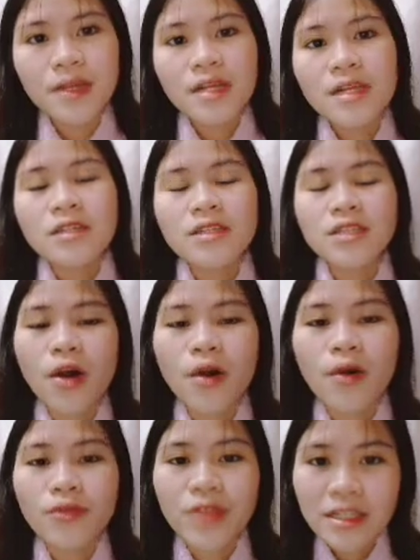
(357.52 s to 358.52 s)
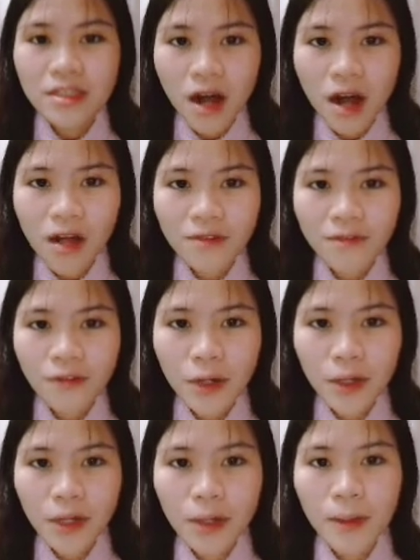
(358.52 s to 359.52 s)
So that's all
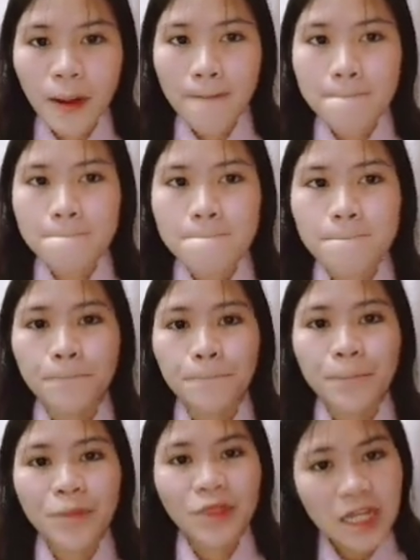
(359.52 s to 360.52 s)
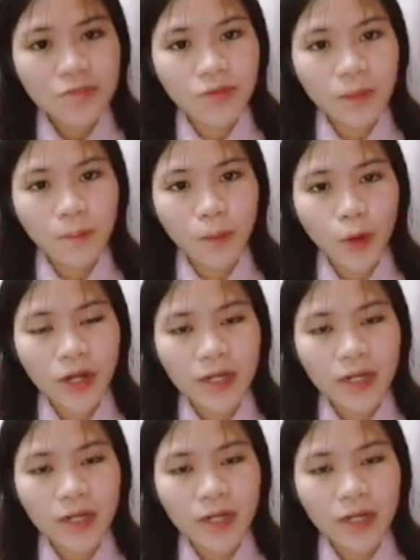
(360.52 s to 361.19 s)
for this report.